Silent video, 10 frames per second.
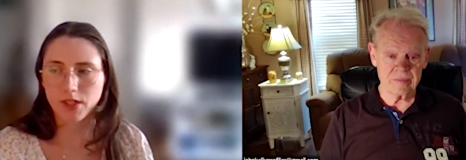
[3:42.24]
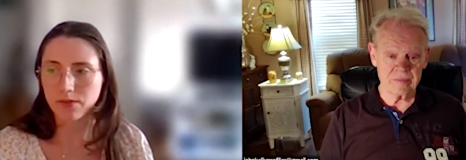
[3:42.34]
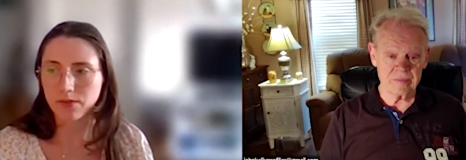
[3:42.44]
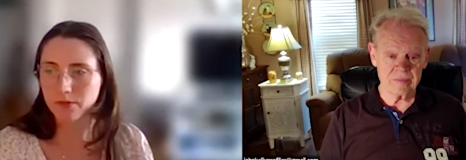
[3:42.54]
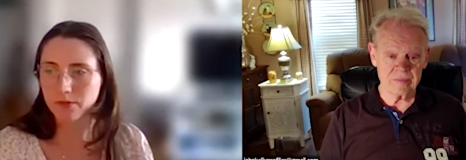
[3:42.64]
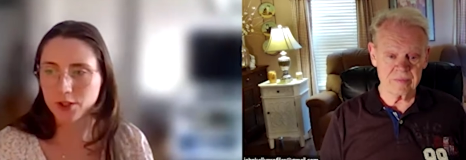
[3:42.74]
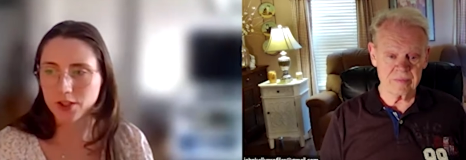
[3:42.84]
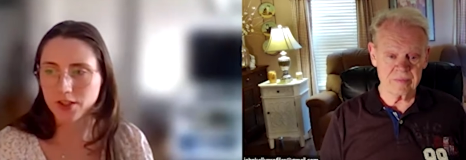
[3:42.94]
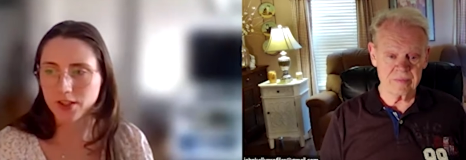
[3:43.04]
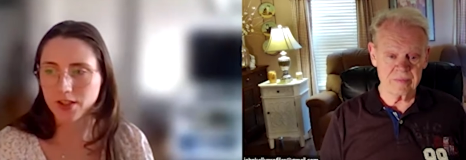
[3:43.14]
Speaker 1: Yeah, for
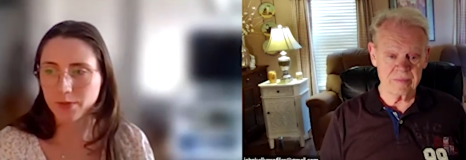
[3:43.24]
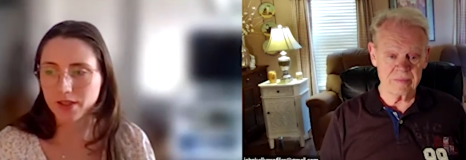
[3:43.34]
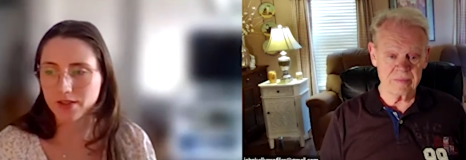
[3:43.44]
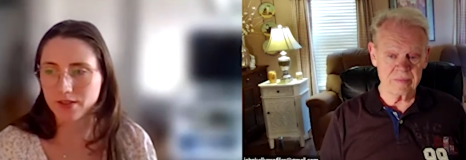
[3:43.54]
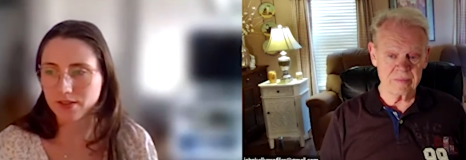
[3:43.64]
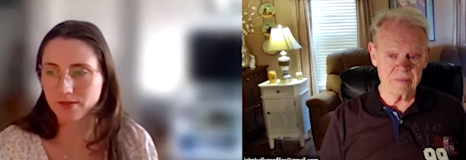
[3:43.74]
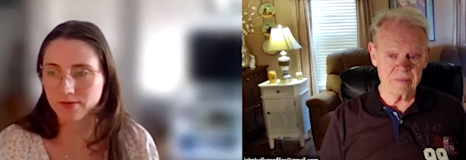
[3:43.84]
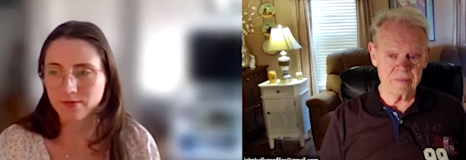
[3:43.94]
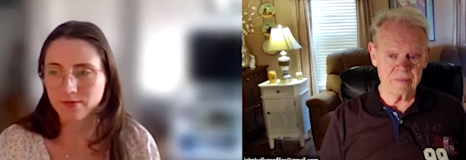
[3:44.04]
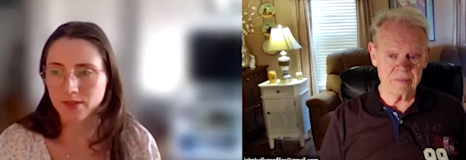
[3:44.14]
sure. That piece is
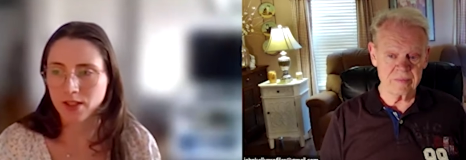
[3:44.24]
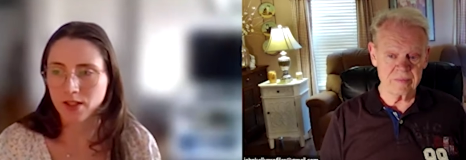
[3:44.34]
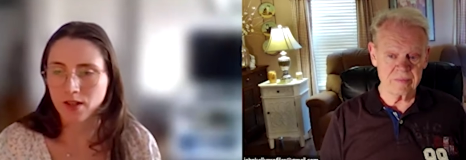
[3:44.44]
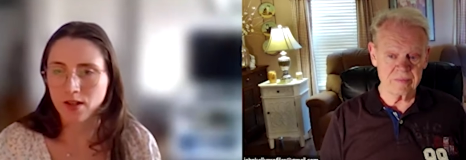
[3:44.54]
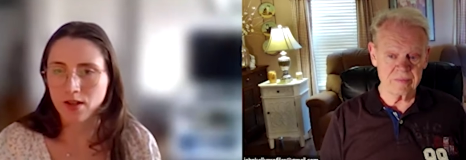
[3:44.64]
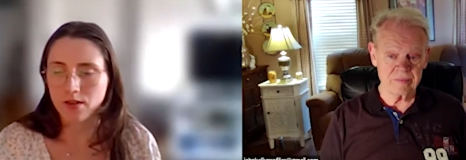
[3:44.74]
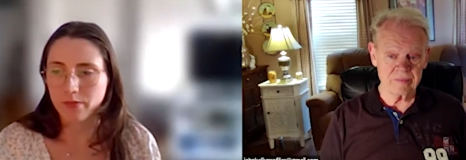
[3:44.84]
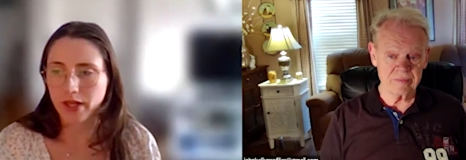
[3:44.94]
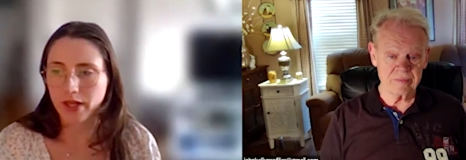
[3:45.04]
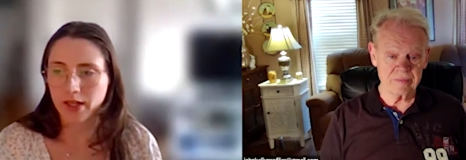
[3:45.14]

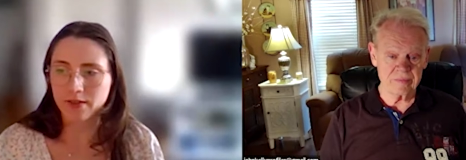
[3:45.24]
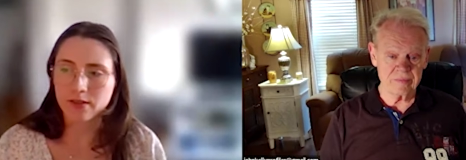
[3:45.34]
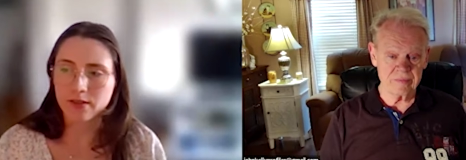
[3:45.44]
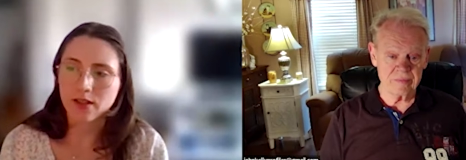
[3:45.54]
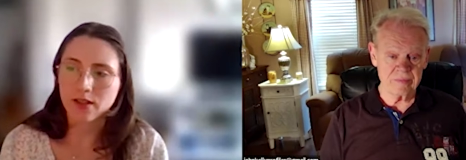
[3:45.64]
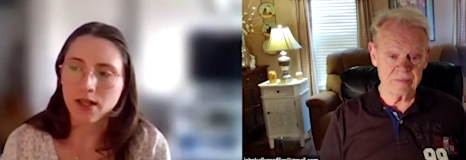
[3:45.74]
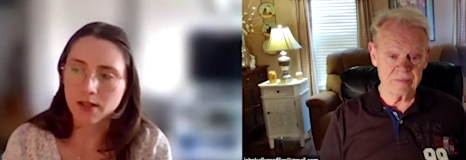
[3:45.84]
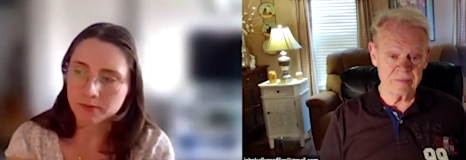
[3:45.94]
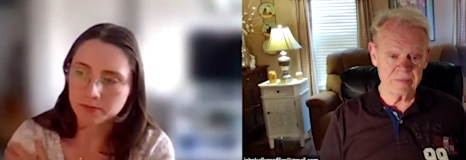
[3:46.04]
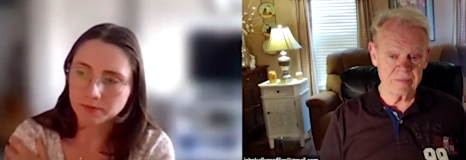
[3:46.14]
bad.
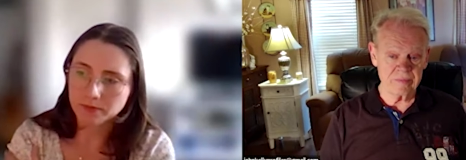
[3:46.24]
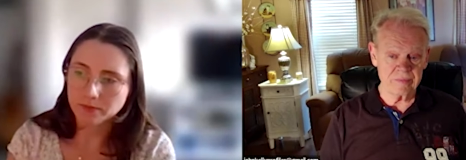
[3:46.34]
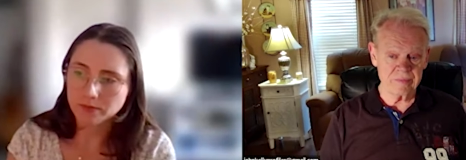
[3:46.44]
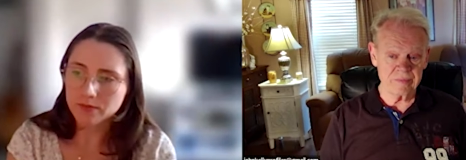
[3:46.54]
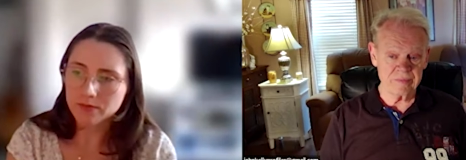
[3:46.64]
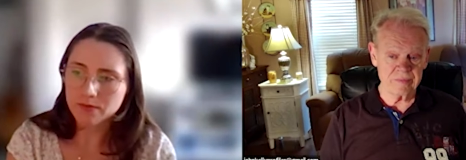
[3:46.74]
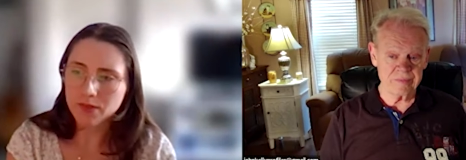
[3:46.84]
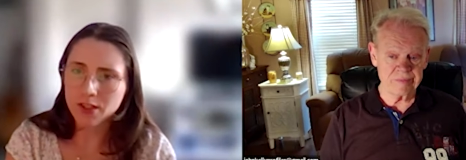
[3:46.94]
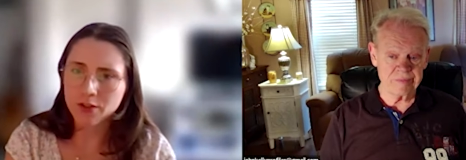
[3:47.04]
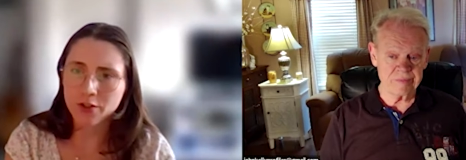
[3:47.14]
Um,
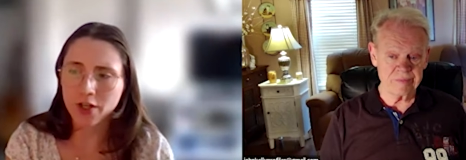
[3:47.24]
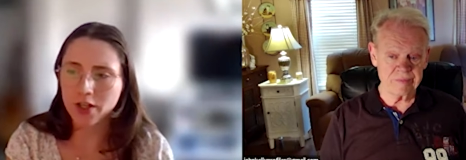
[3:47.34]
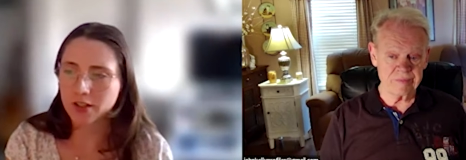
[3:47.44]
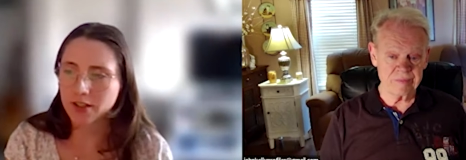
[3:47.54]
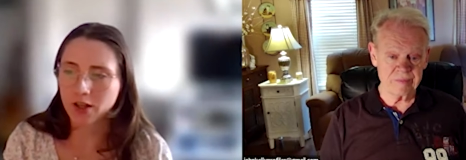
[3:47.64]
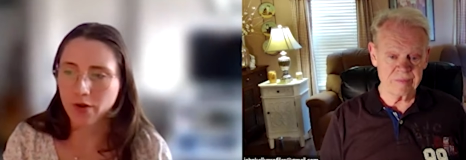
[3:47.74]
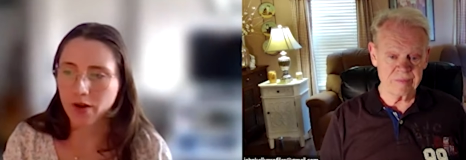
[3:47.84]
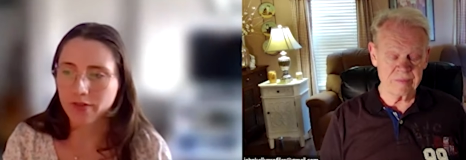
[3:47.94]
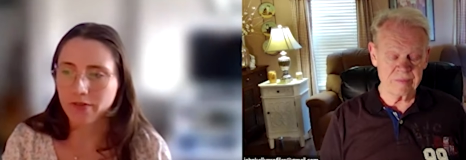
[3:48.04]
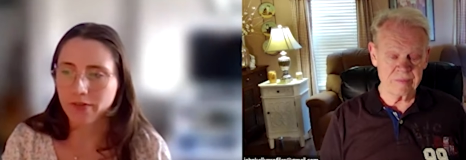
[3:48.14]
so, John,
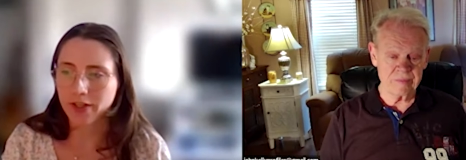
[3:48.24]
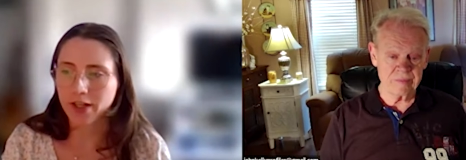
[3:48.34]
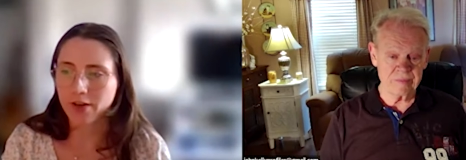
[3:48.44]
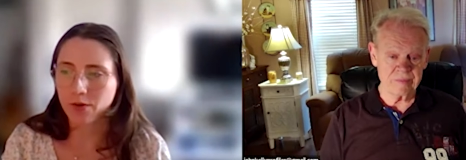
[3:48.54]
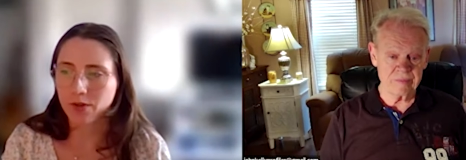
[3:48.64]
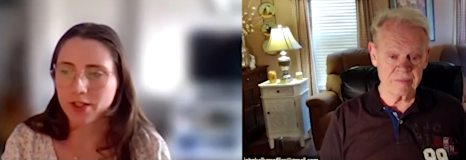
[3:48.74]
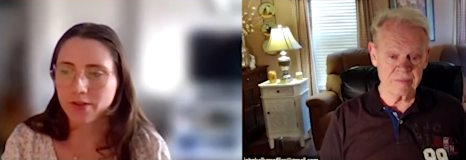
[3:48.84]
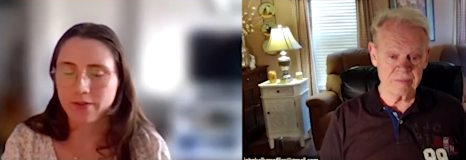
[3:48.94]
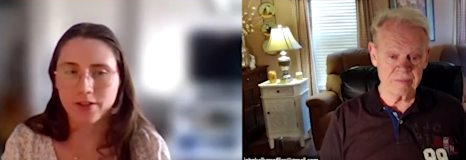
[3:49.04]
going off that video, what's your